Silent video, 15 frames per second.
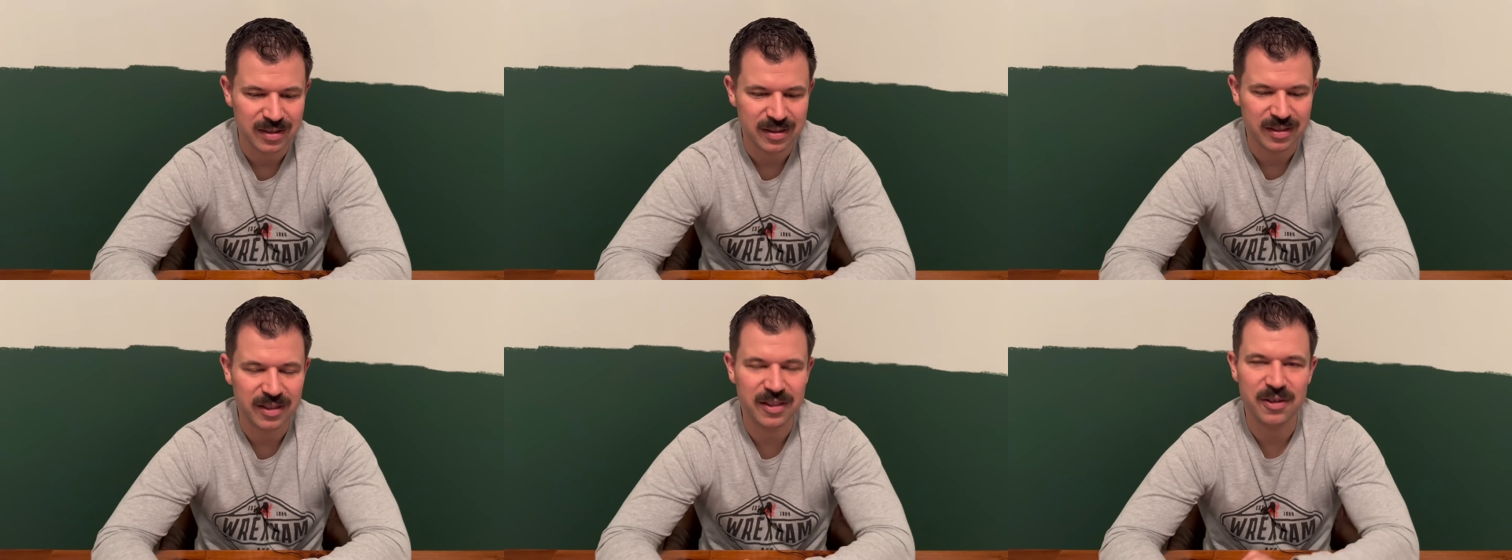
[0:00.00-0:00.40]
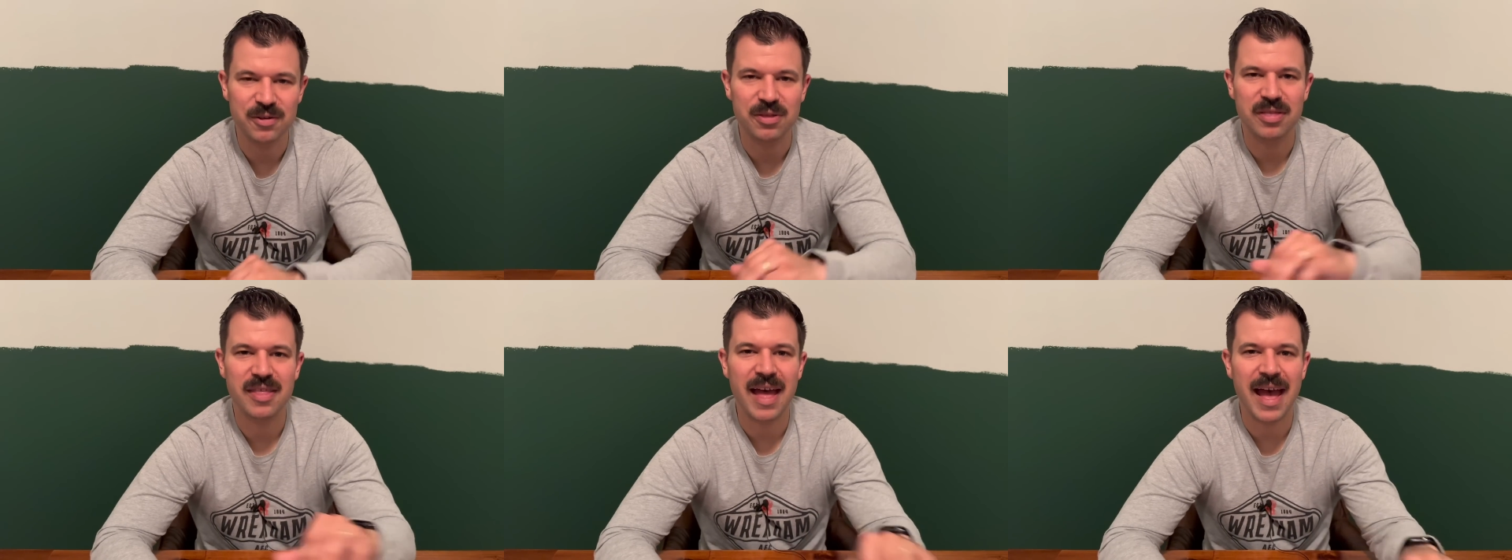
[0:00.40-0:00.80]

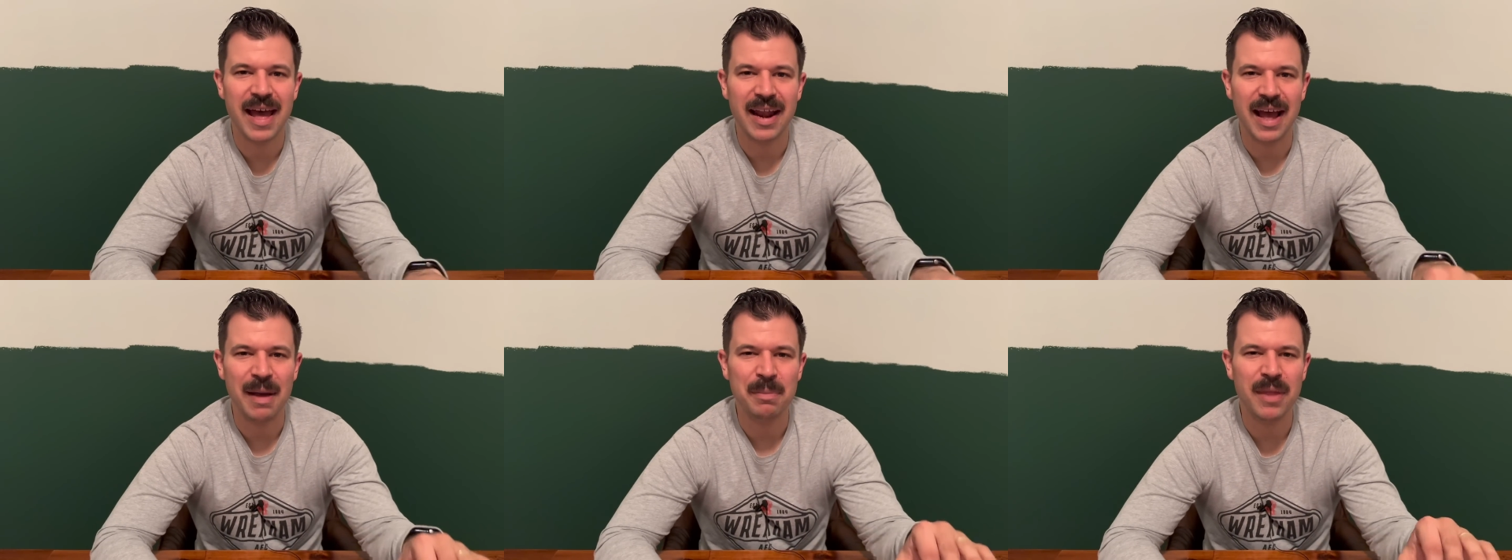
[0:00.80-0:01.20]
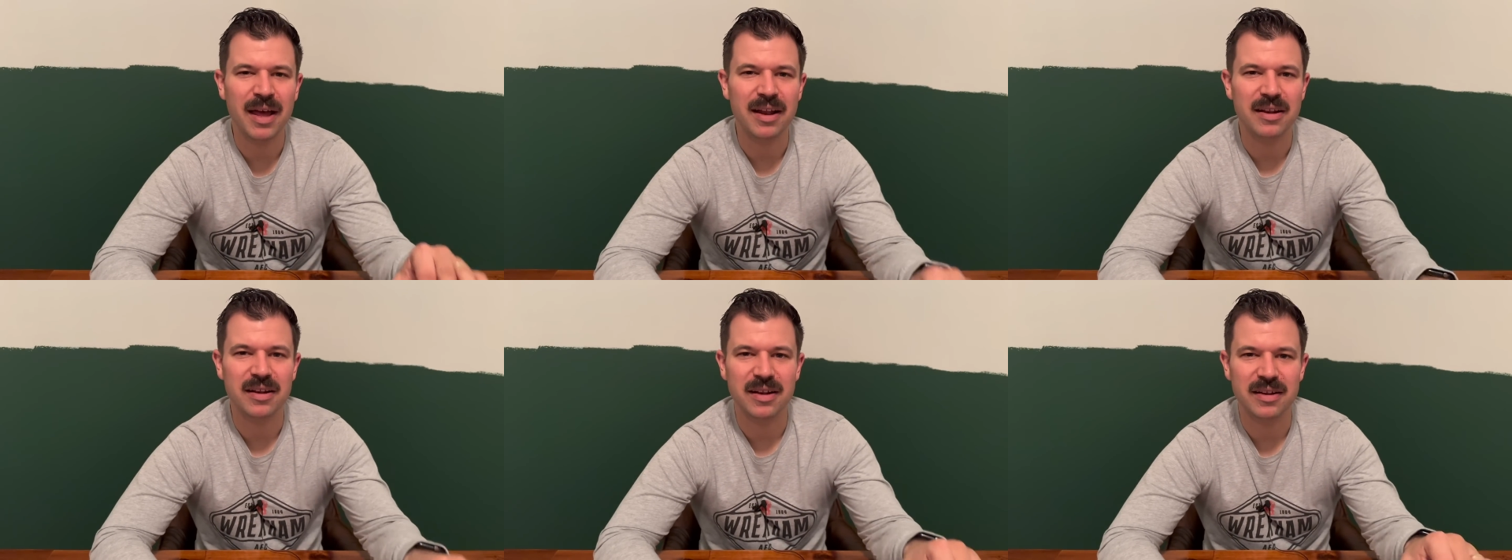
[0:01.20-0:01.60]
there's that. I'm
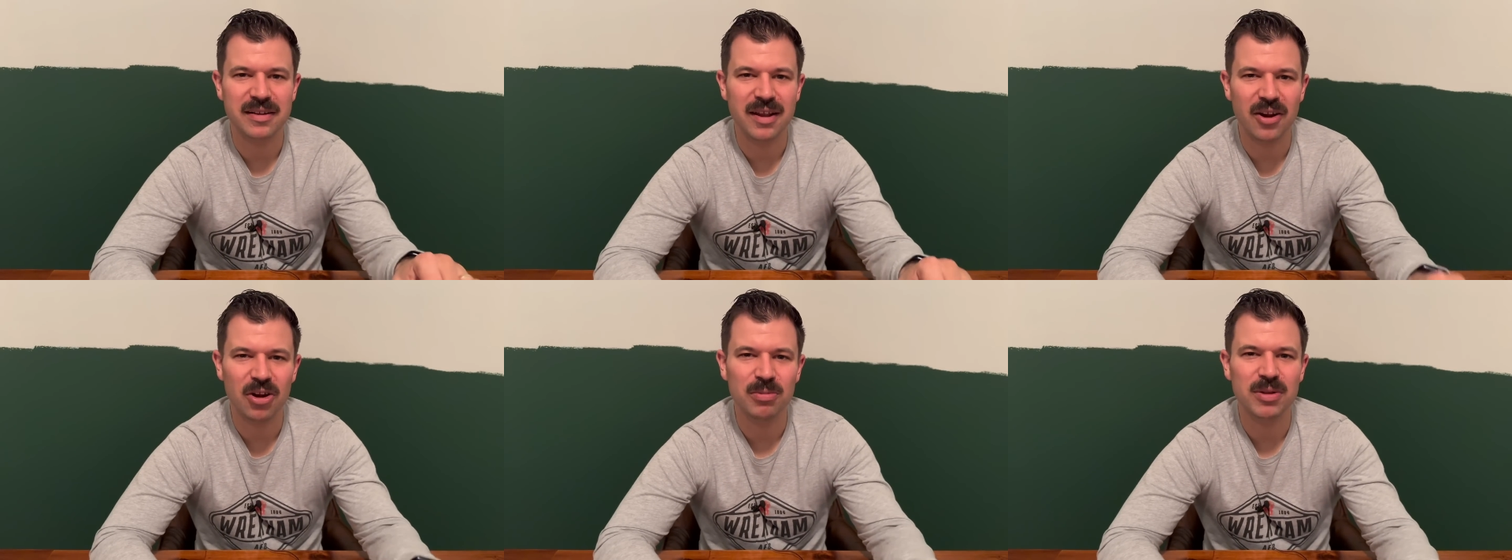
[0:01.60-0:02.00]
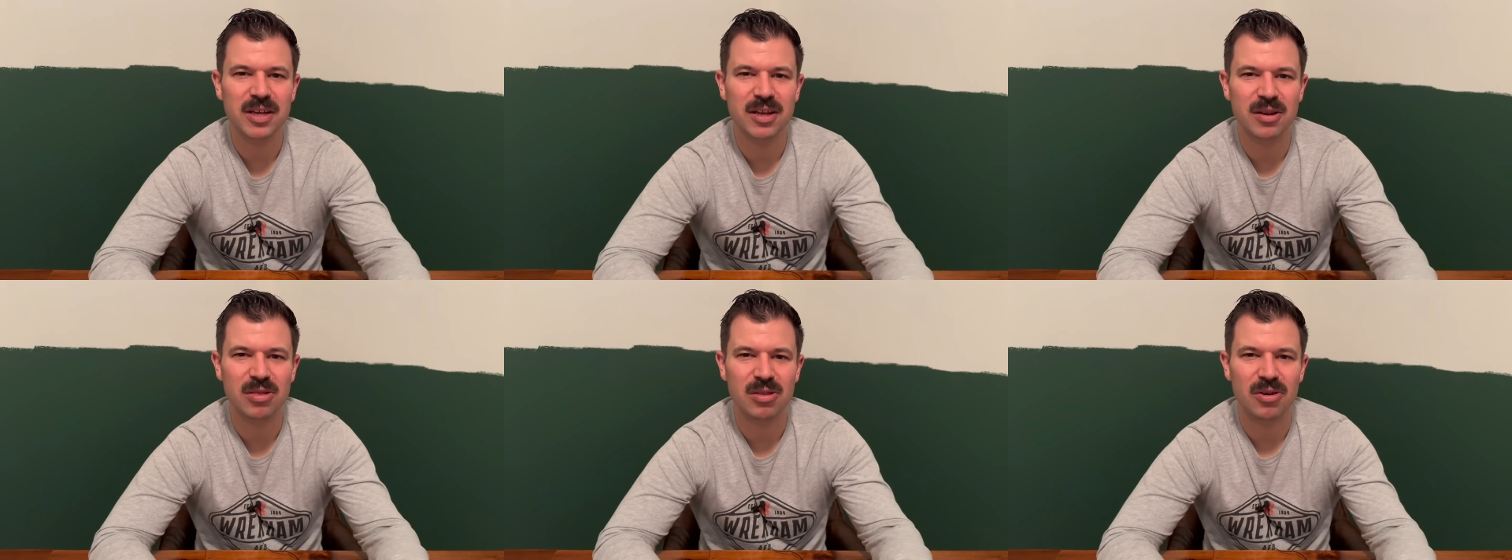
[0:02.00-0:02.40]
not terribly
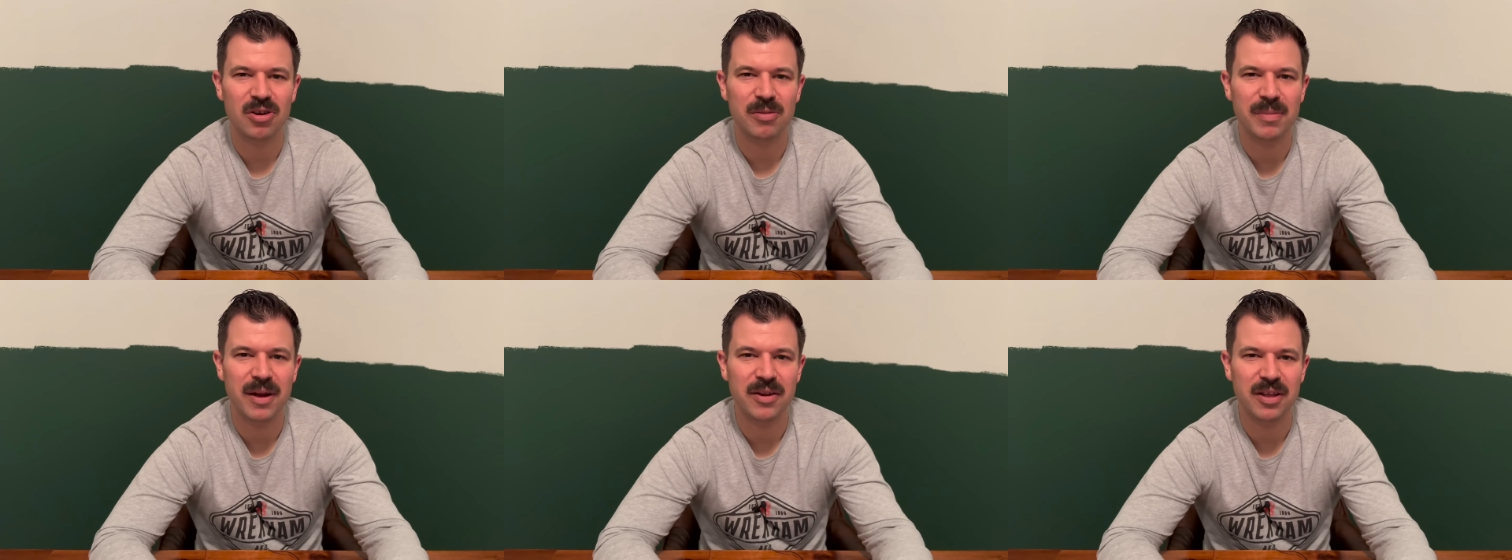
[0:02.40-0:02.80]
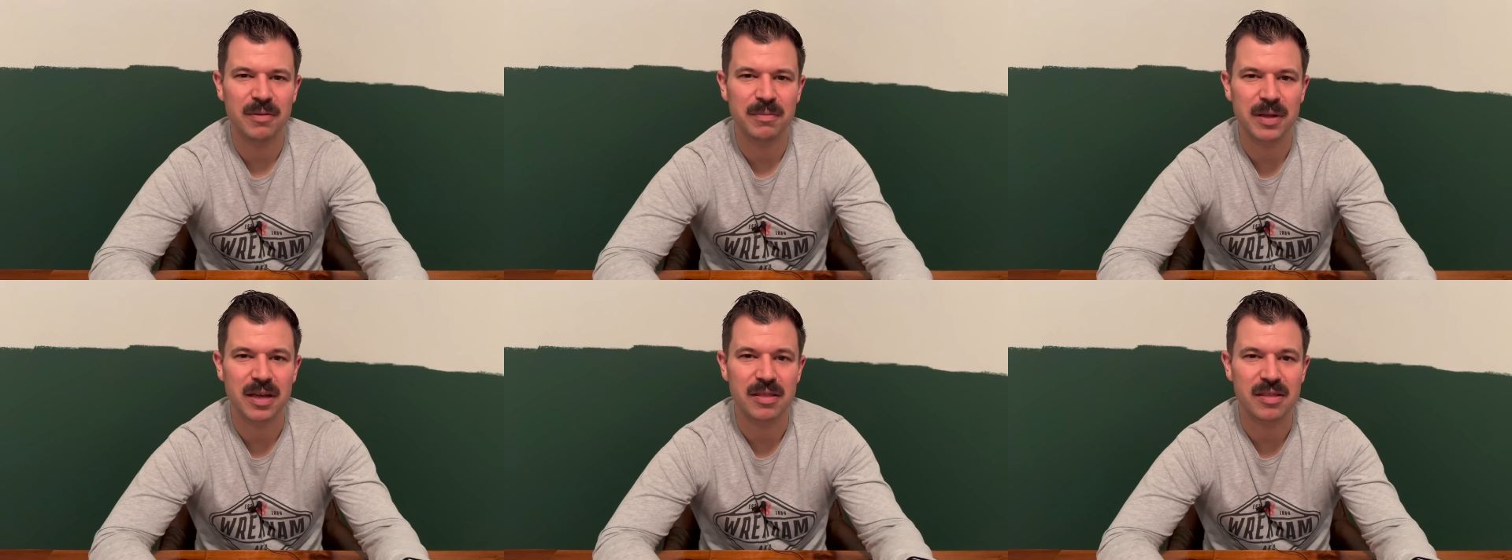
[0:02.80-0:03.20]
concerned about him
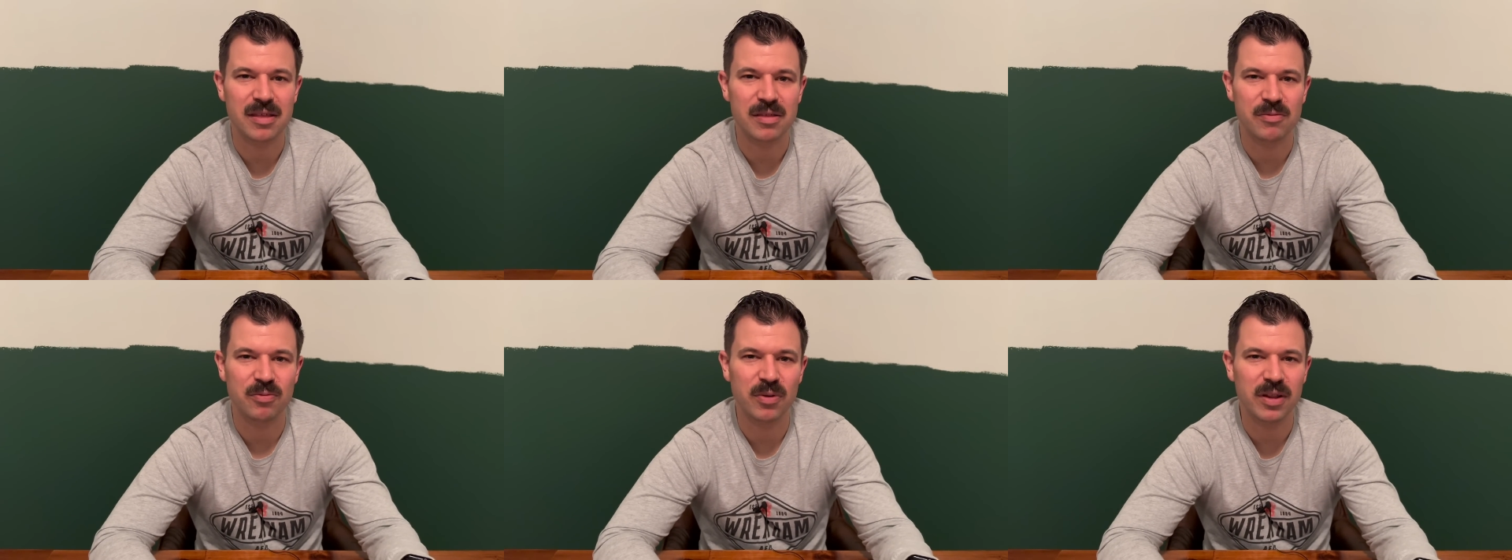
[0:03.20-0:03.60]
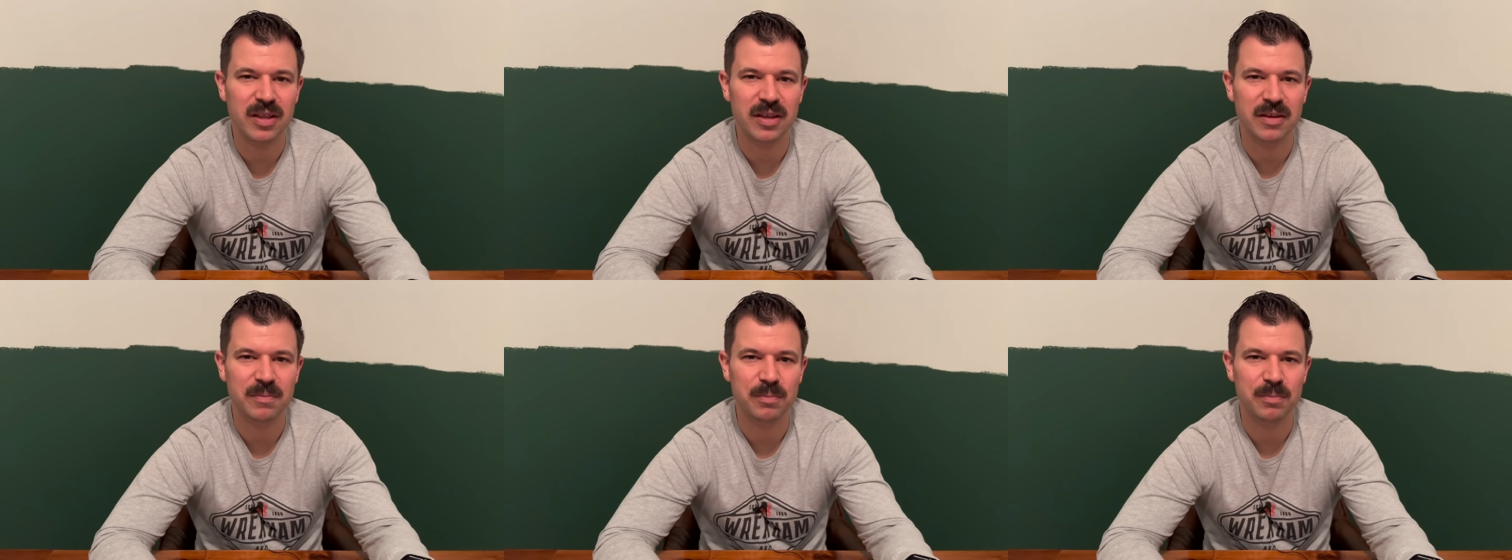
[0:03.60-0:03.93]
because he's really